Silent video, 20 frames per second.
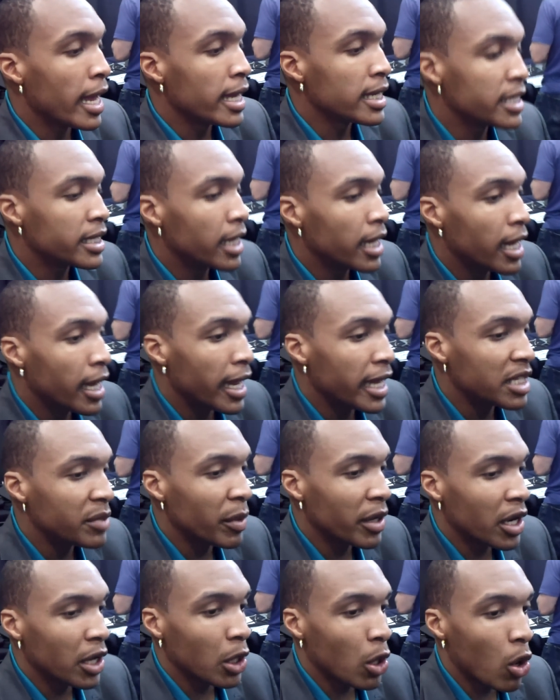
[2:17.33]

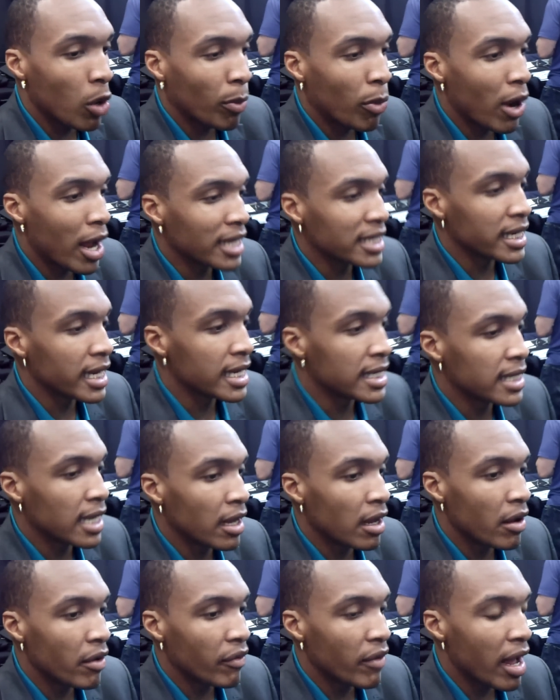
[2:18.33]
It's been a long process.
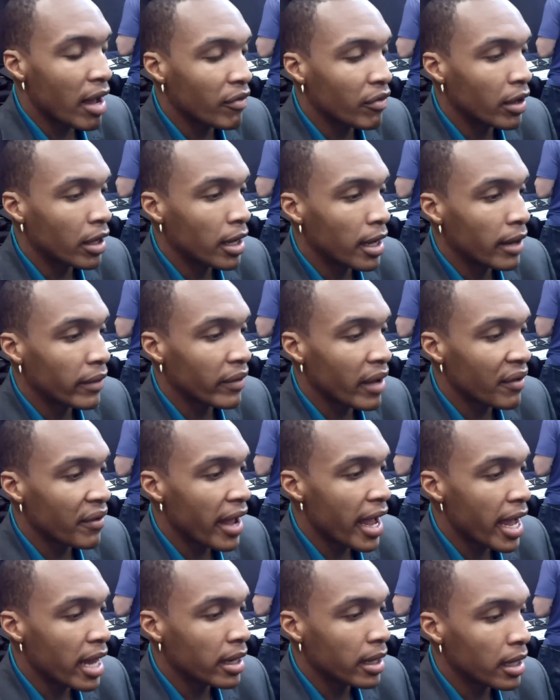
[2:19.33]
I've
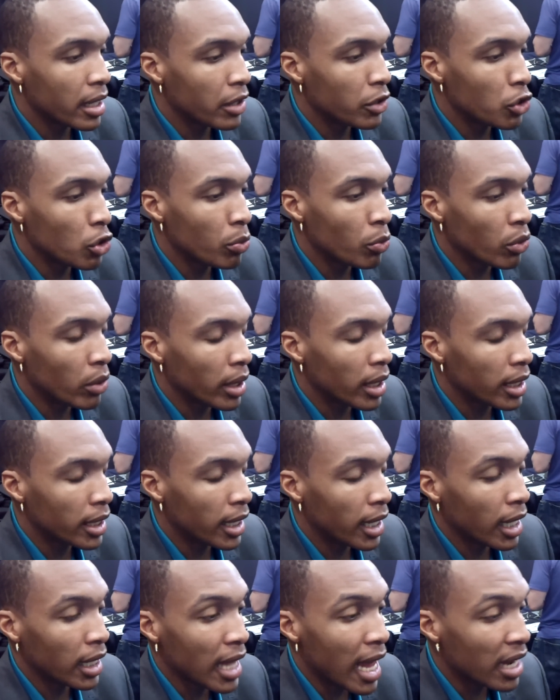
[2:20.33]
had
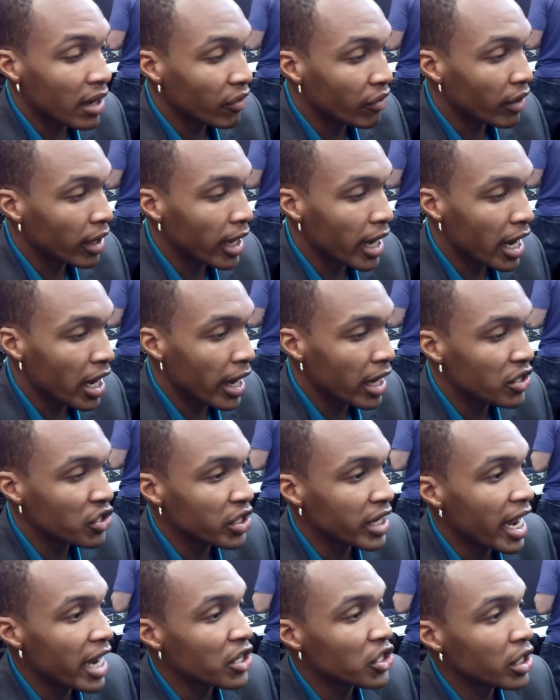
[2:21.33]
a lot of
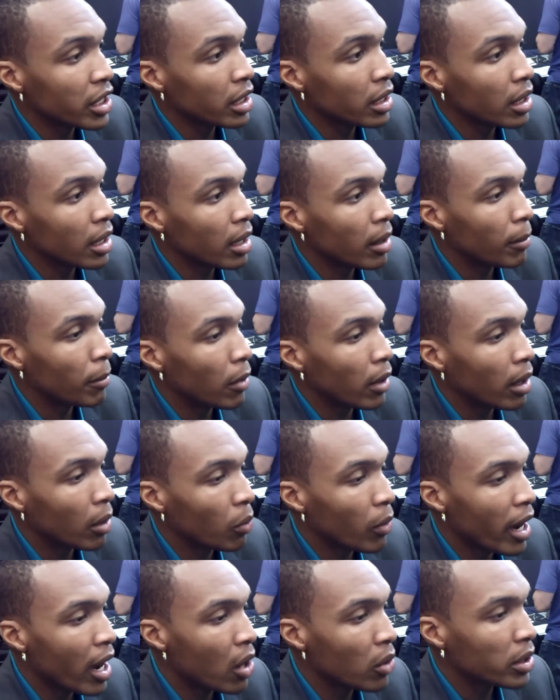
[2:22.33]
education
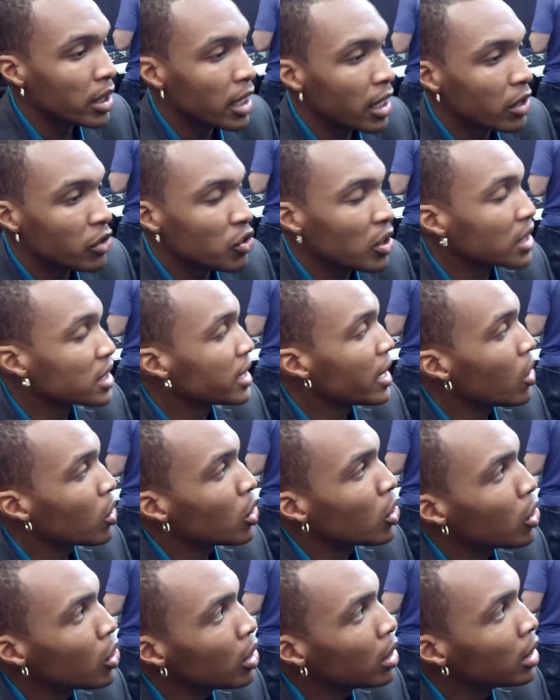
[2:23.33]
around drugs and
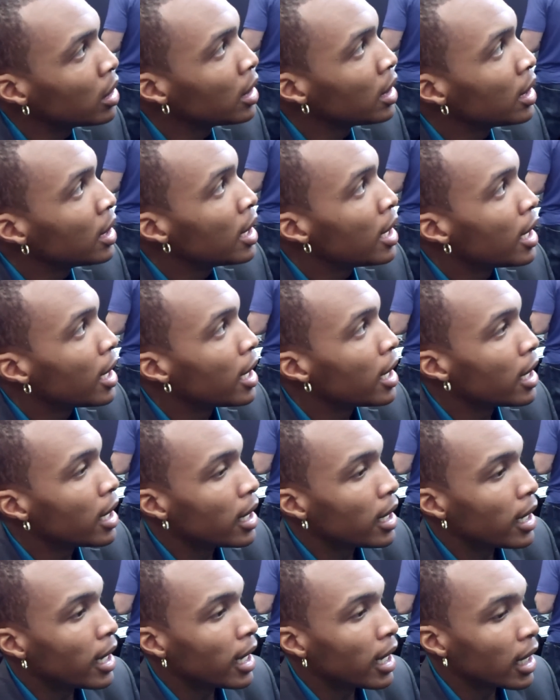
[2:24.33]
alcohol,
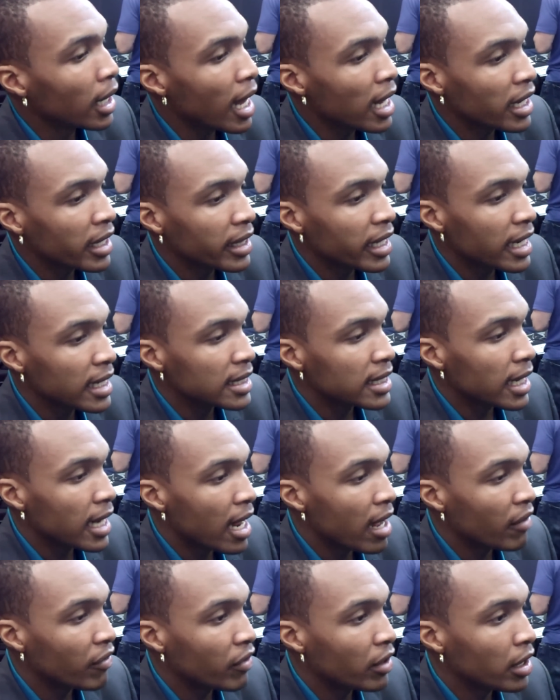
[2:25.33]
a lot of things
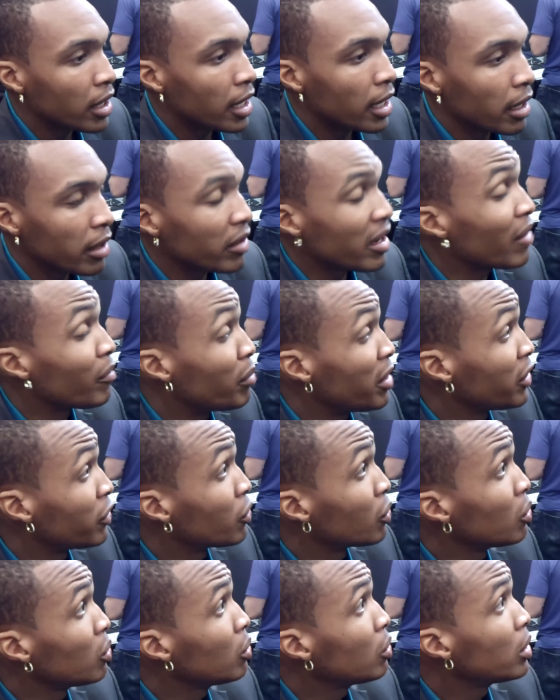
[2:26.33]
that I've been
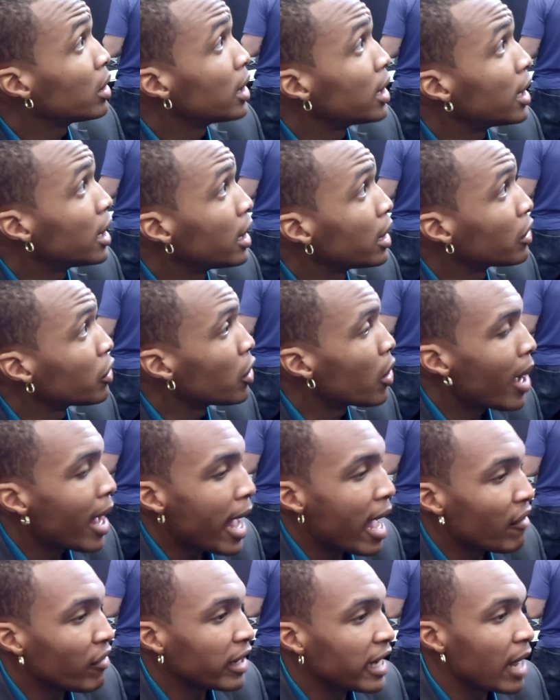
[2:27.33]
through. You know,
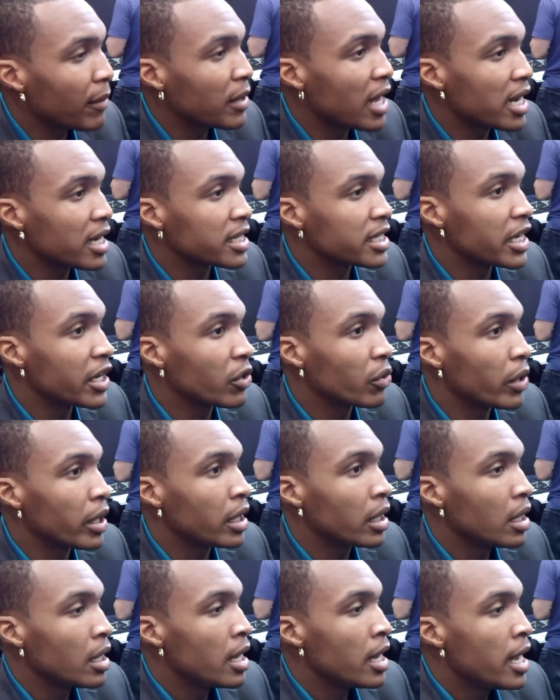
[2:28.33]
I haven't kept that a
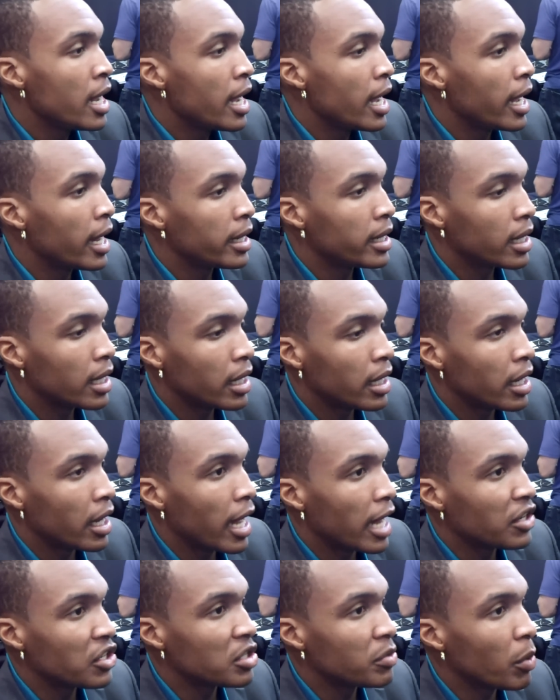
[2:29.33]
secret, and
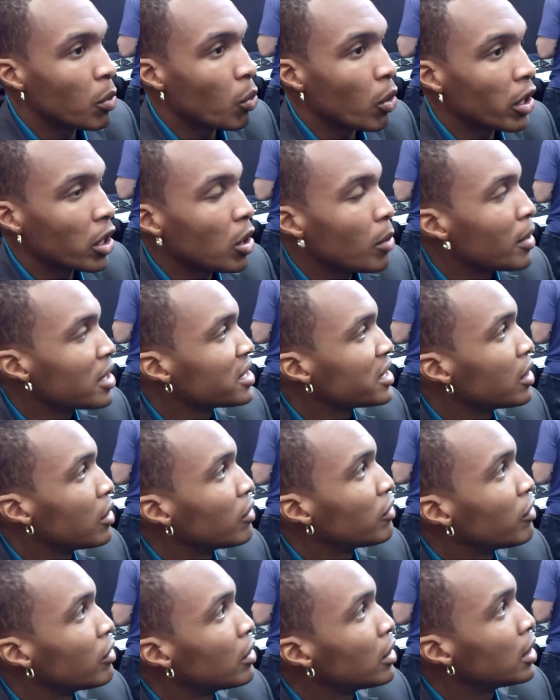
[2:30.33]
I've just been working on
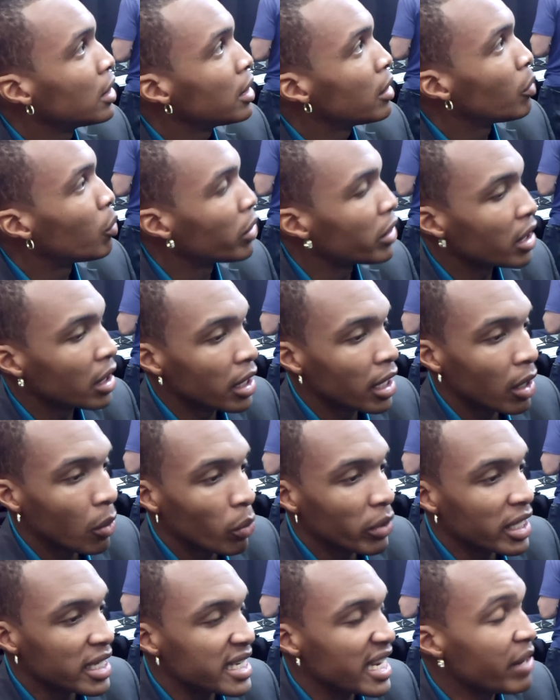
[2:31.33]
myself with
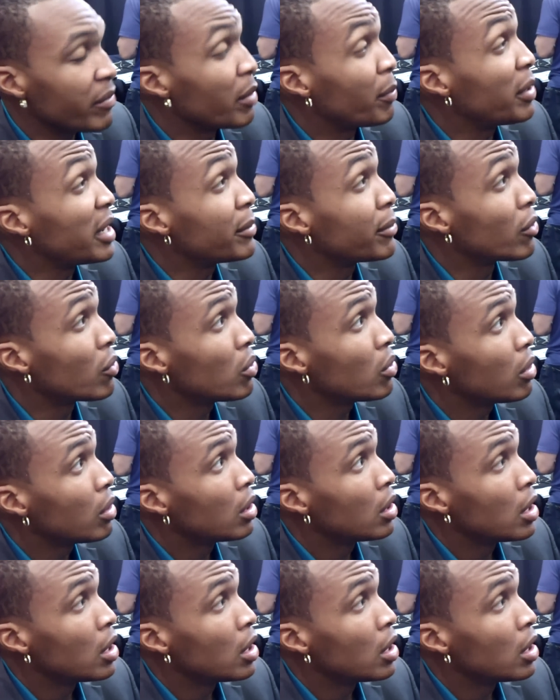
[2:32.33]
a team of people